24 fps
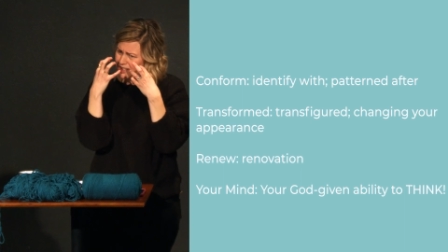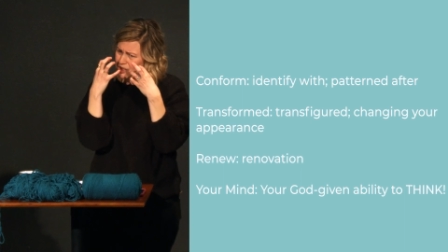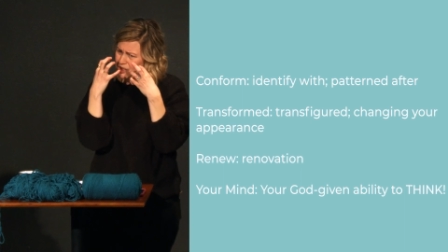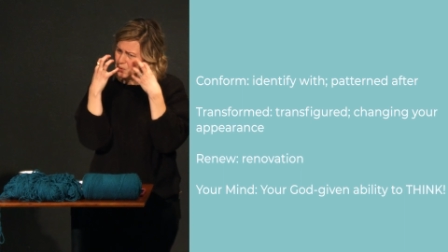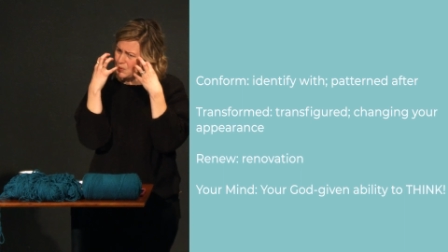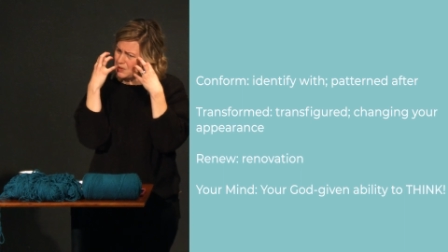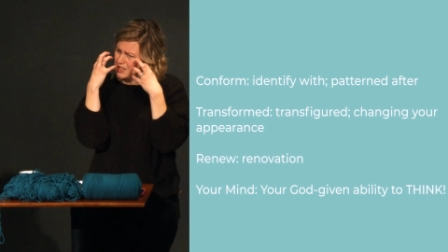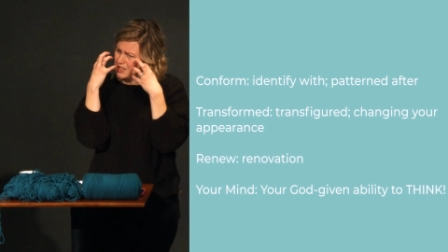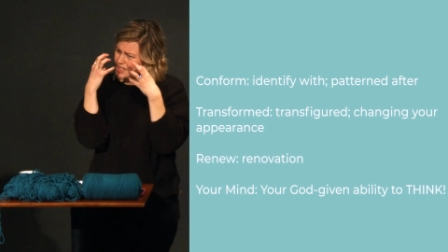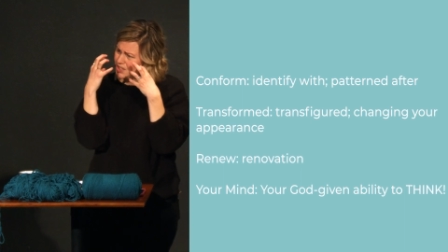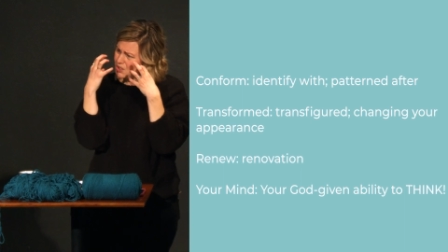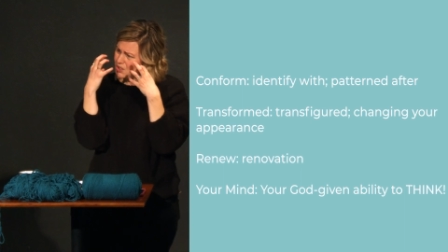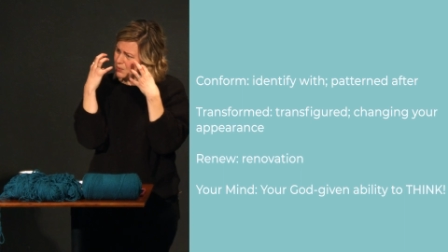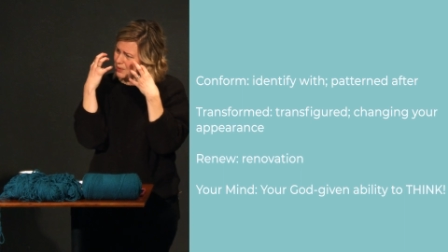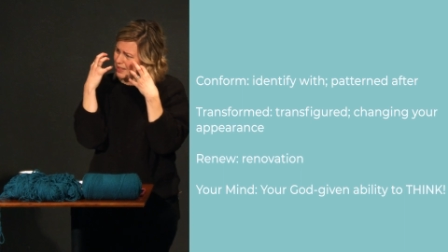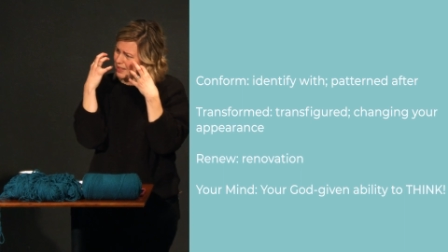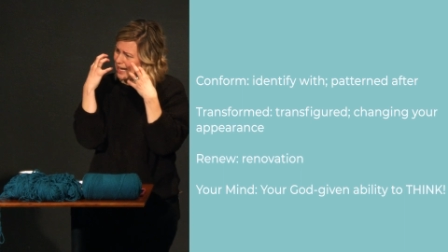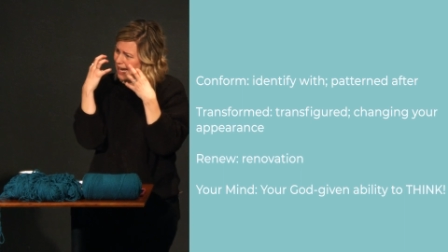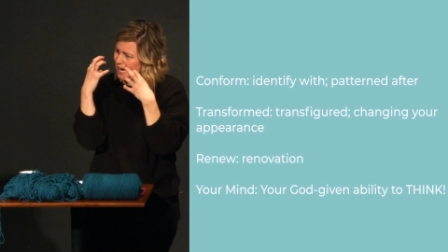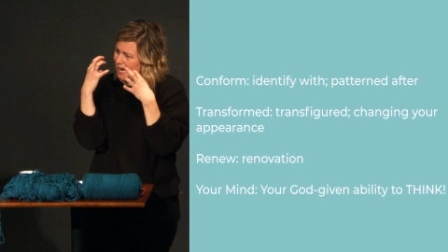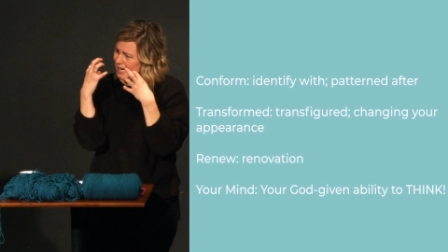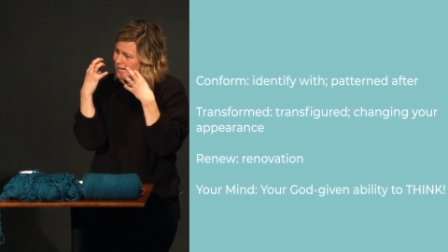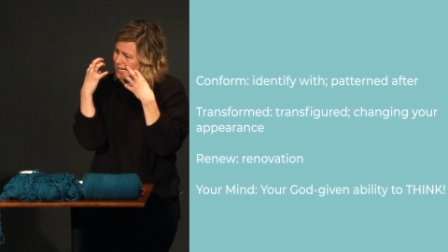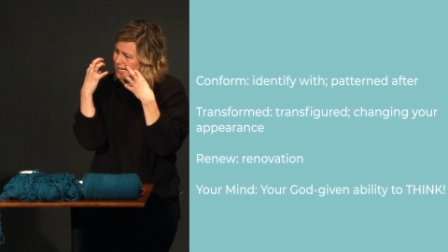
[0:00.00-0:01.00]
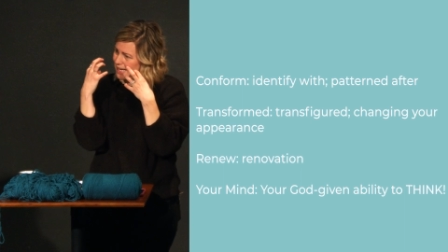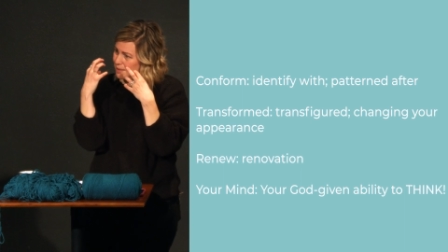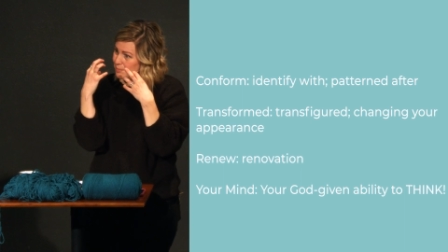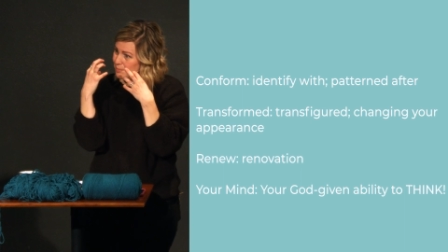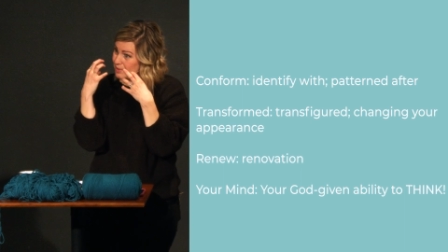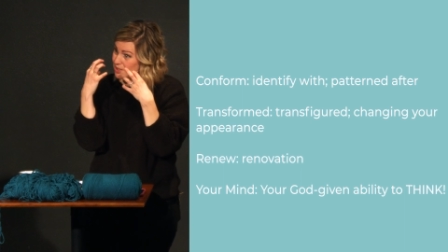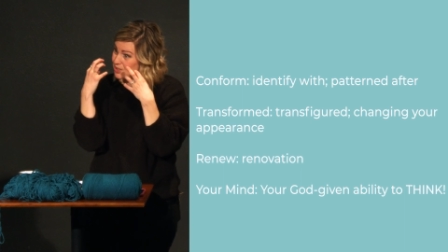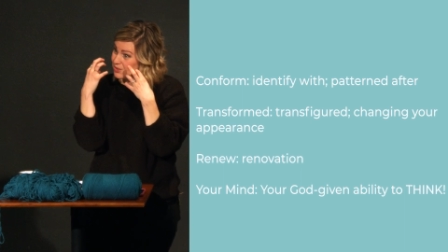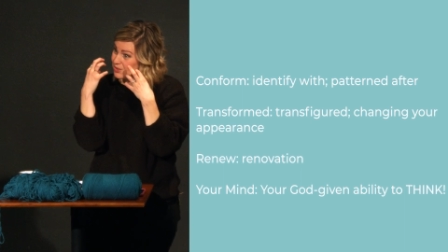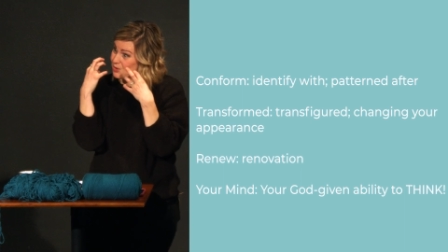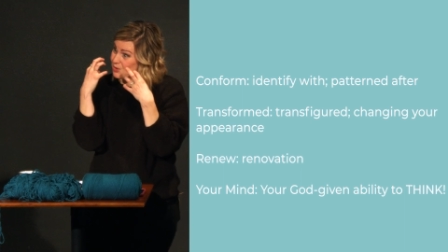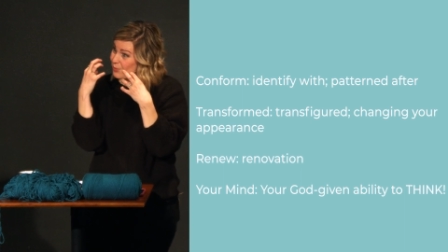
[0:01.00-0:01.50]
You think you can hide it,
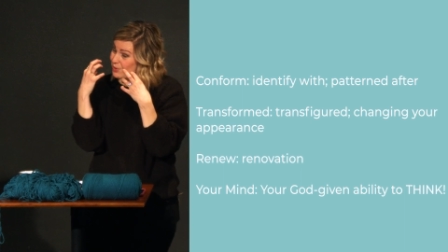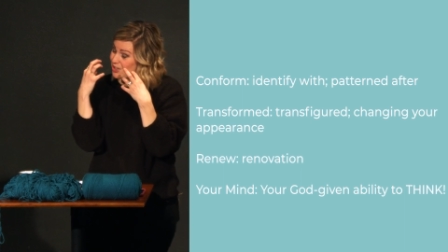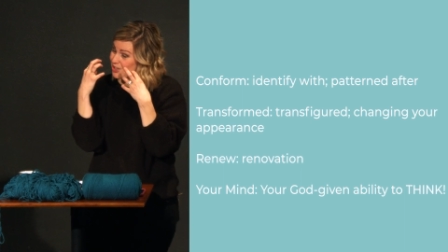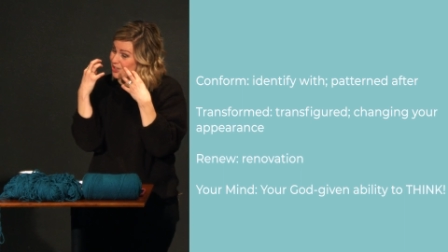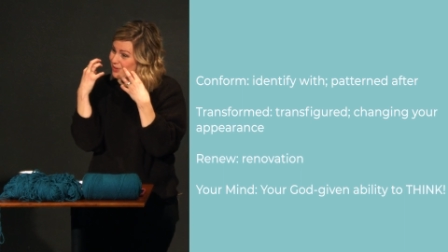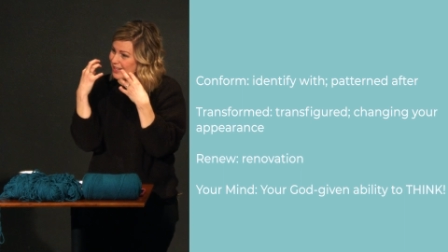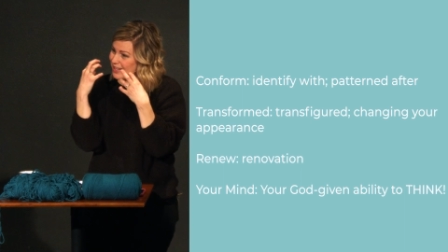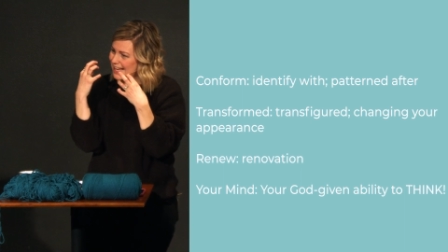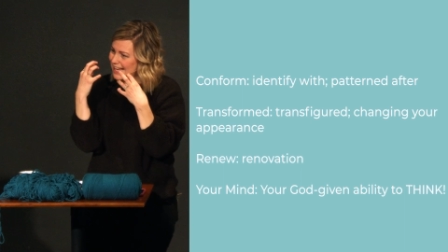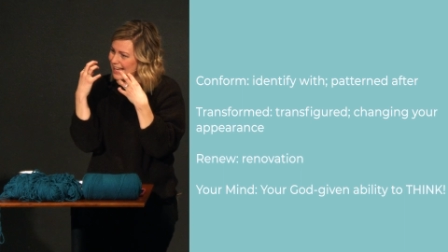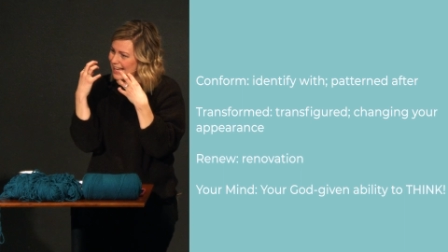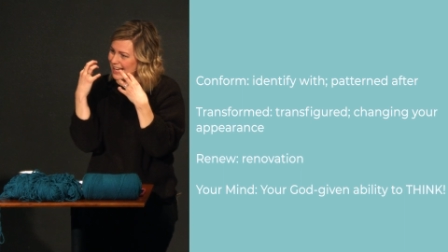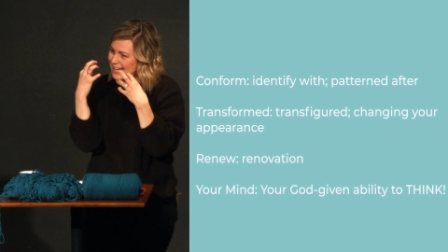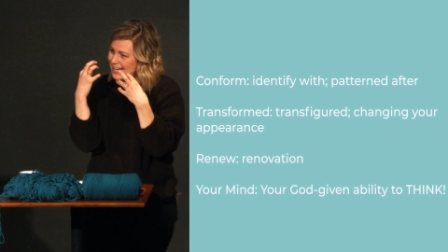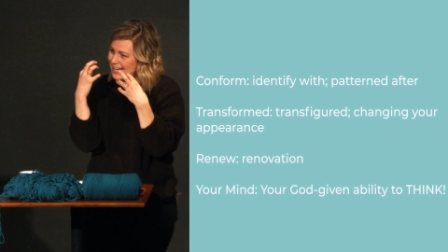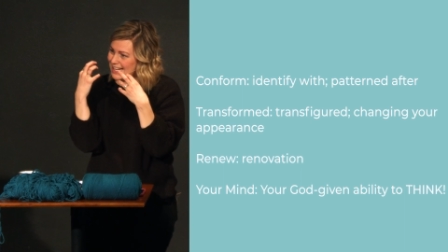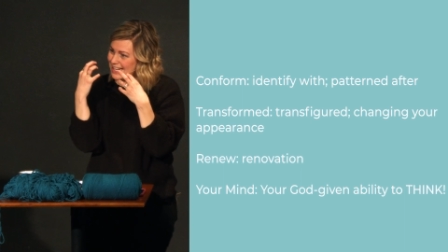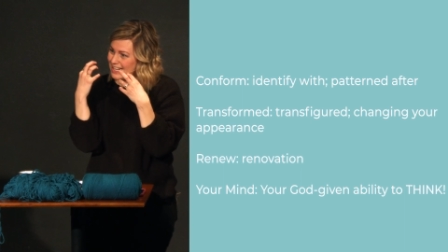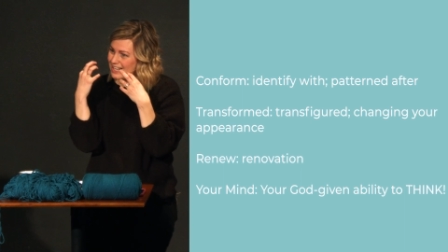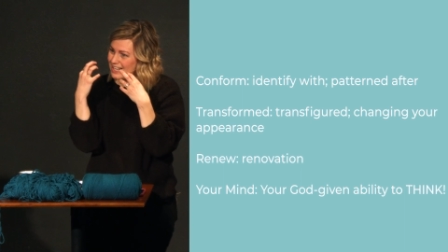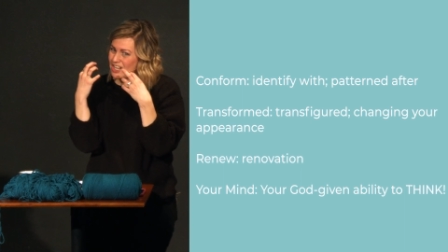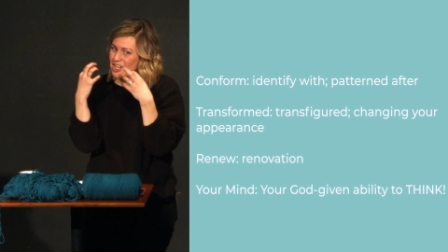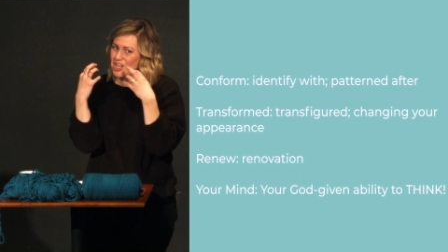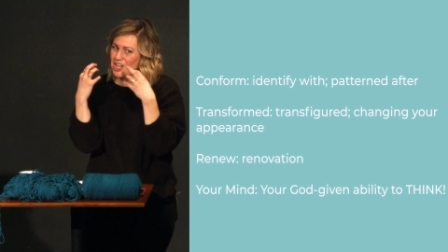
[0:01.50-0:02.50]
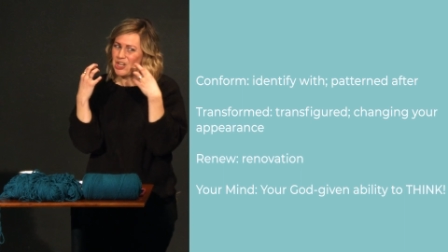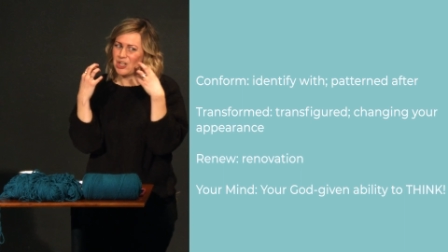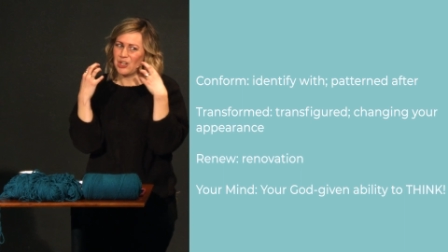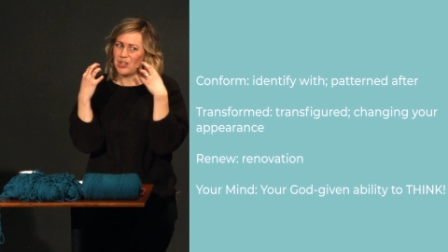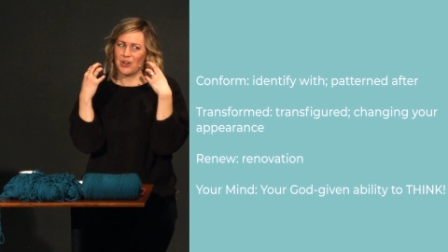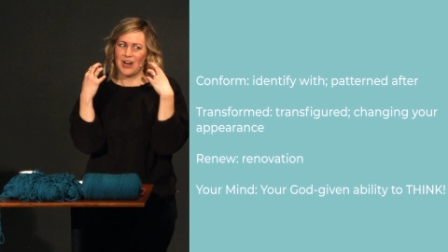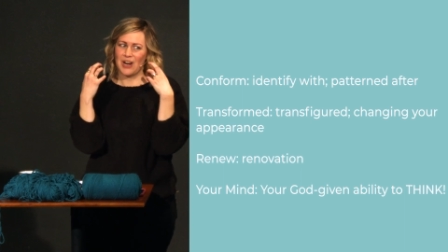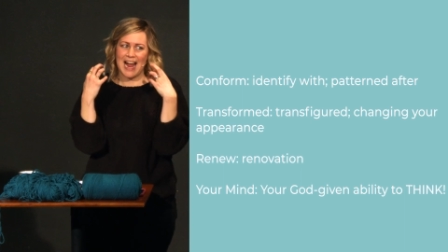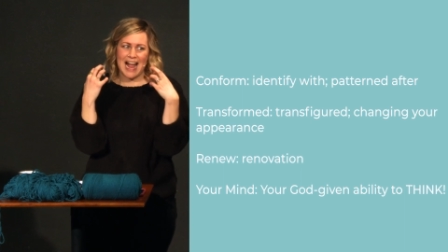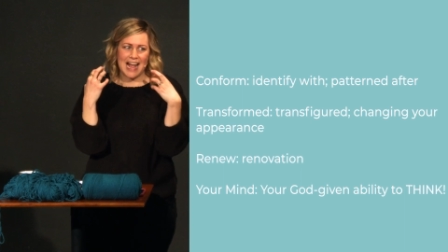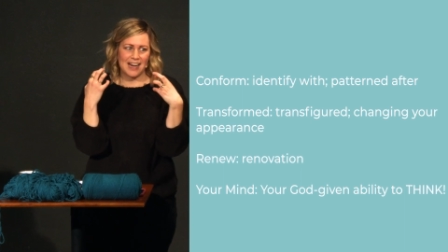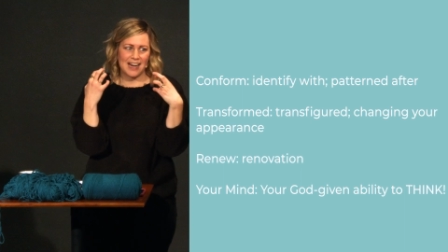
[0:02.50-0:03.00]
but you know what you can't hide?
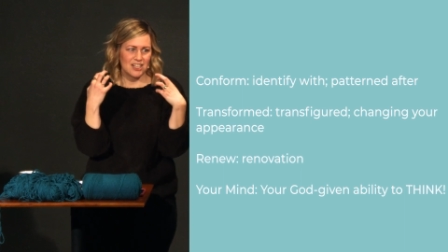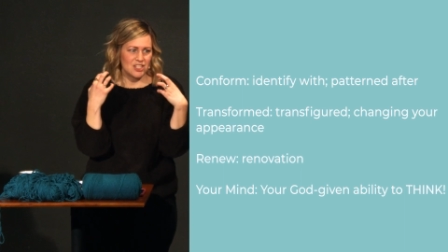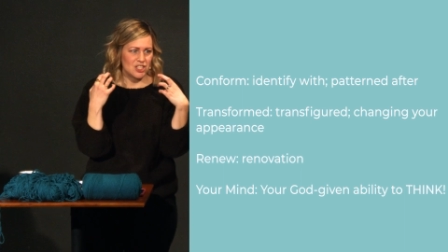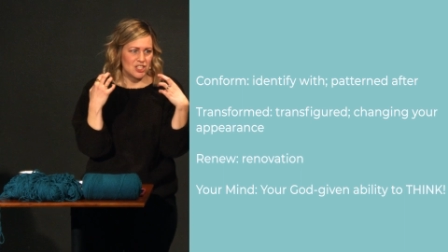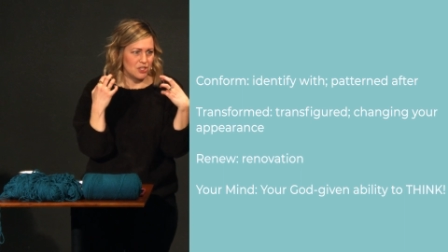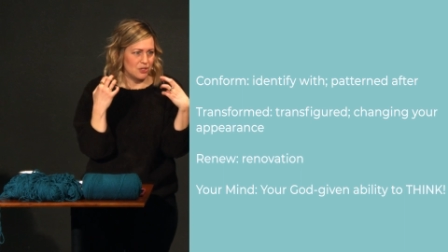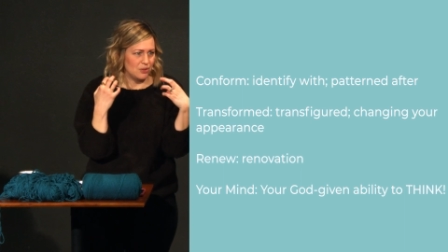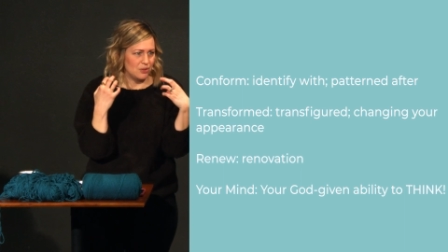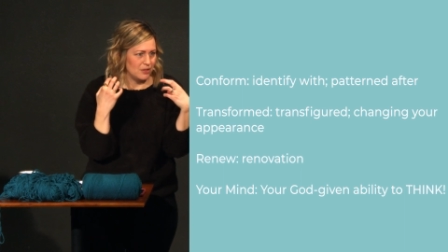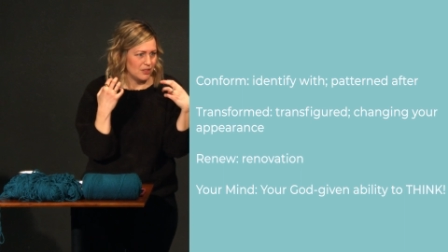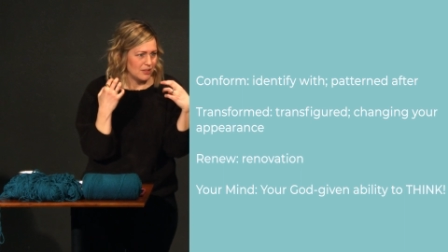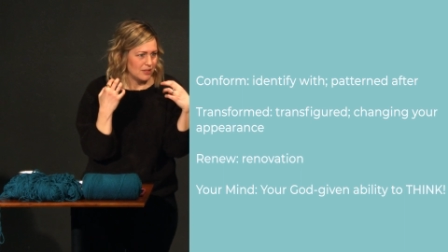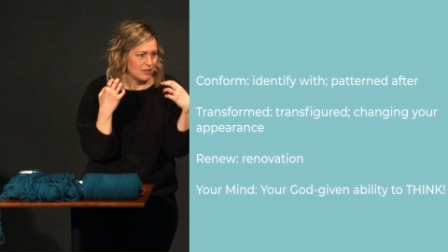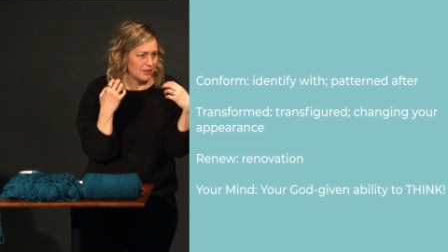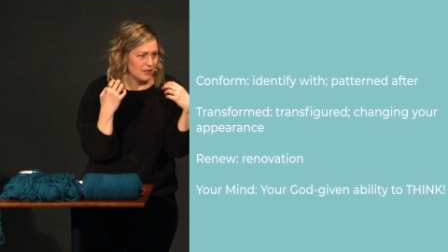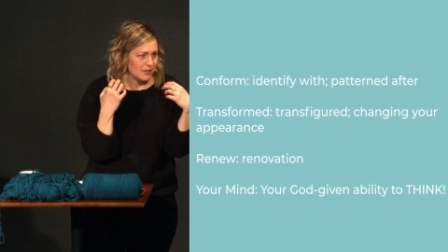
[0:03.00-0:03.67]
Your attitude.